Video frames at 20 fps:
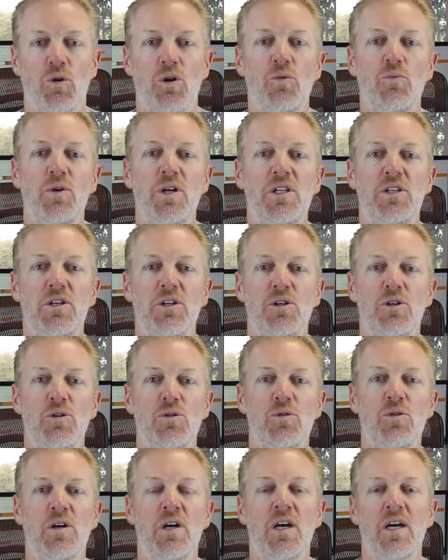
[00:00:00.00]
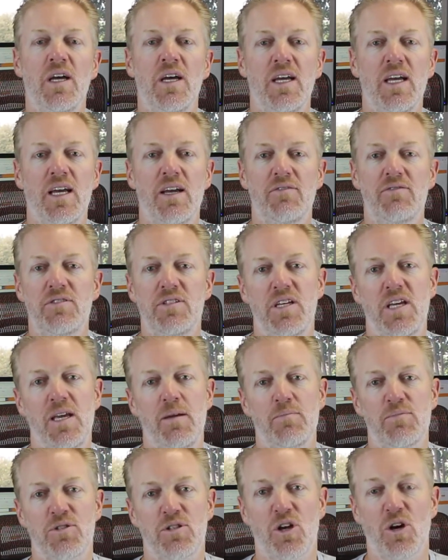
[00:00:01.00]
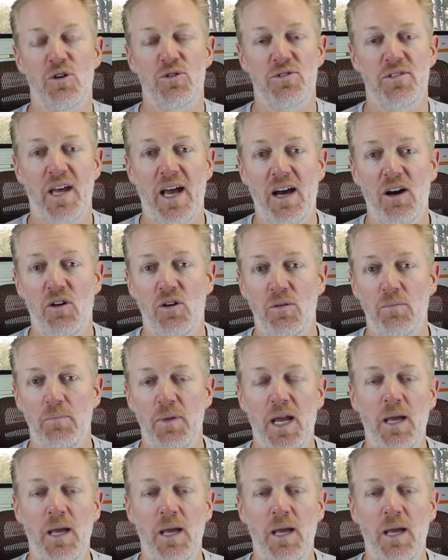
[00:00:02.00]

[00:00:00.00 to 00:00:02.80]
What do we do if Teams goes down?